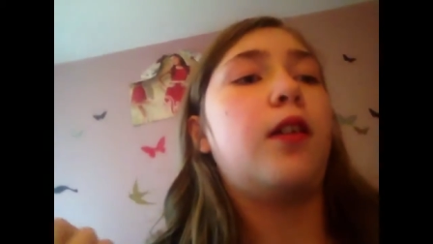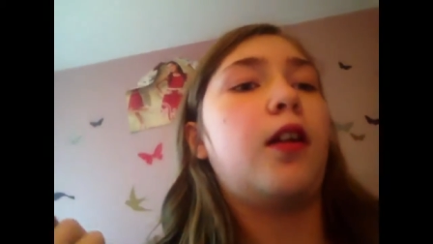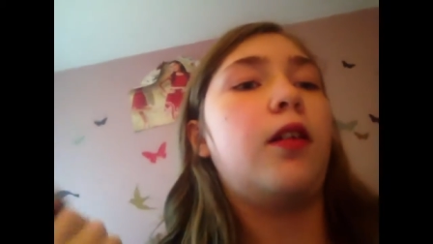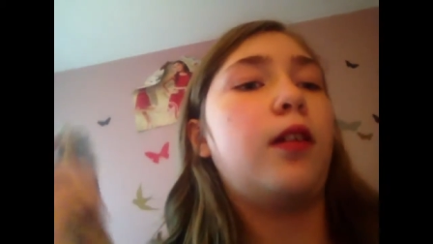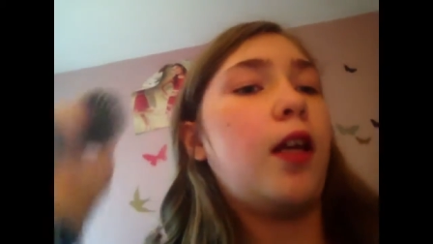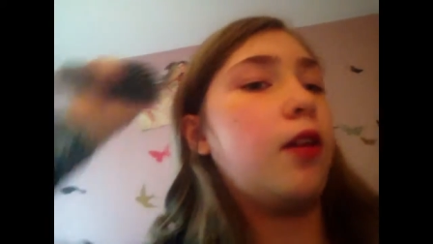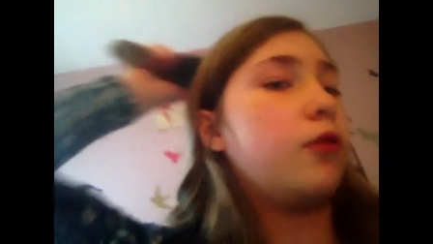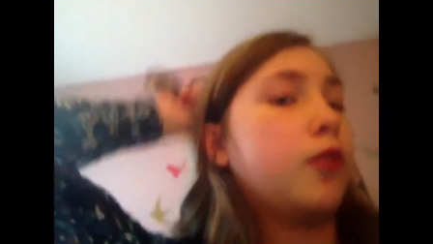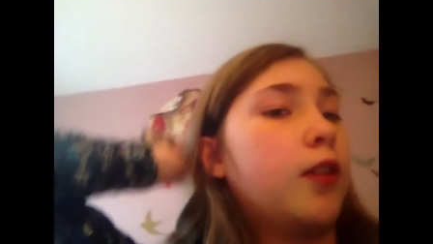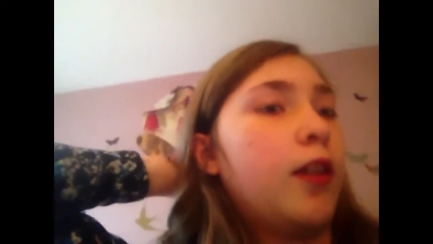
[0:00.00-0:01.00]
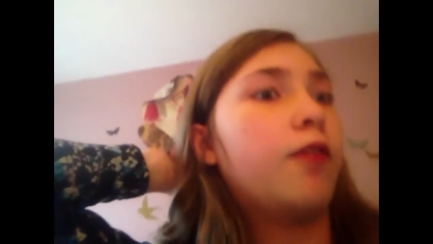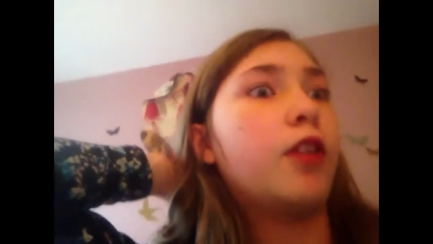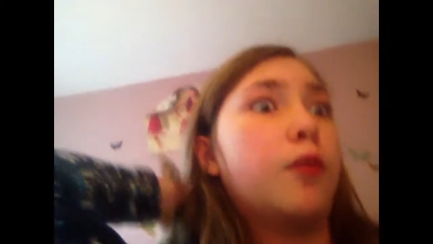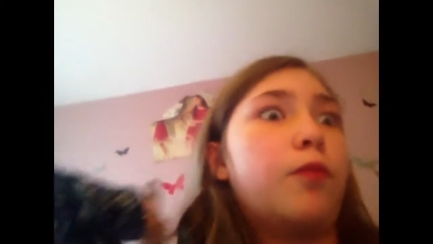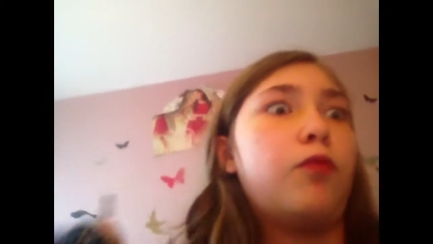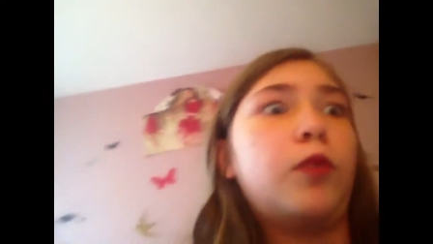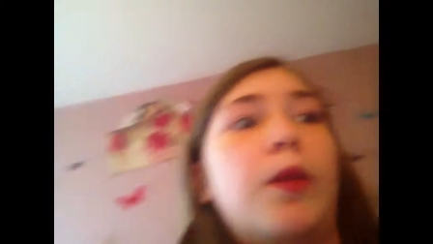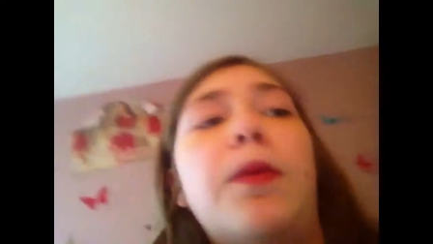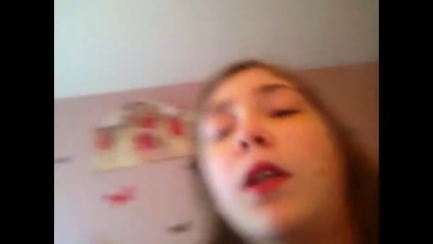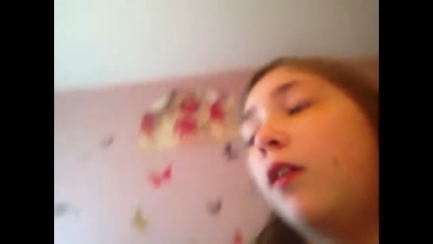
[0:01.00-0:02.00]
getting tangles because I have this
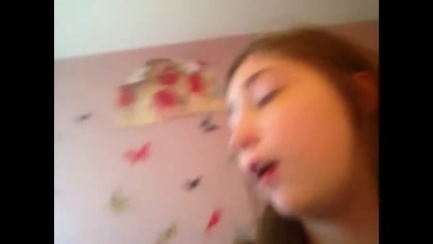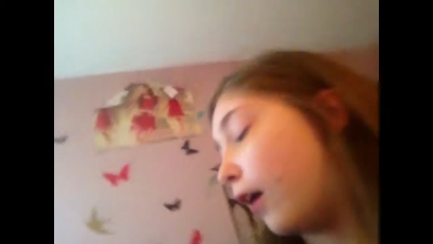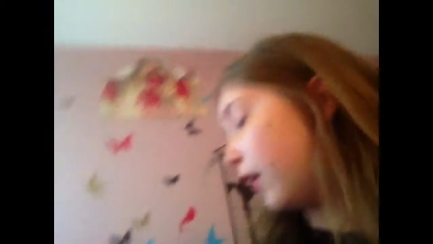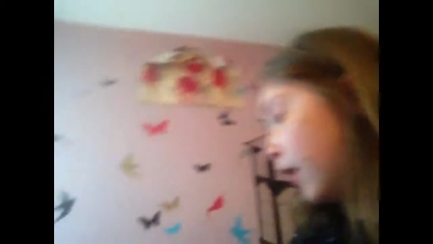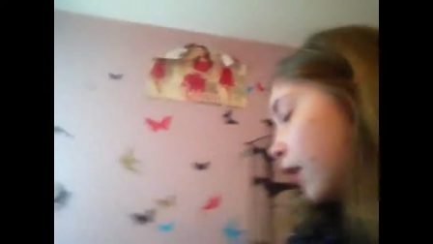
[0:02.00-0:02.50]
really big knot.